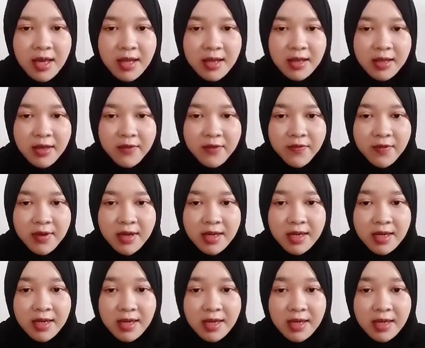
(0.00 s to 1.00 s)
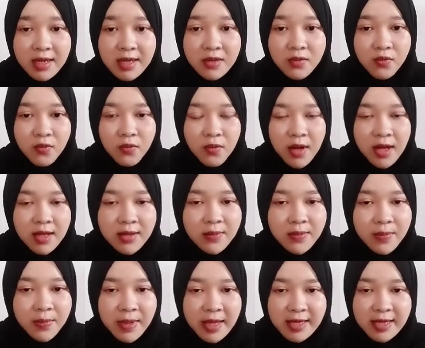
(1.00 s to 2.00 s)
living in
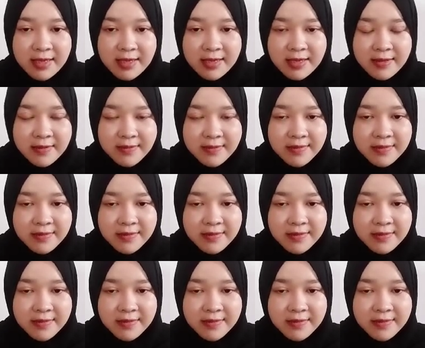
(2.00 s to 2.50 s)
one place.